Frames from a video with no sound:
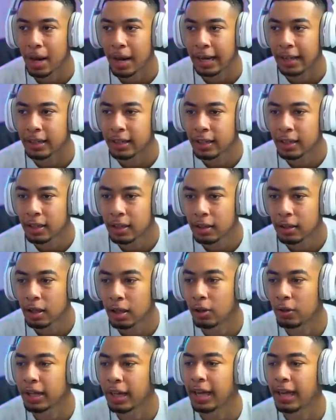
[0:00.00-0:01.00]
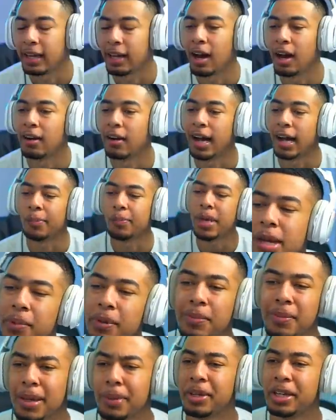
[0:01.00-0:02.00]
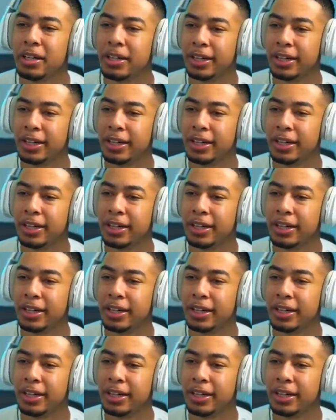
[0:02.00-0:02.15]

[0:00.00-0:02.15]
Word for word: mad. Okay, alright, maybe maybe it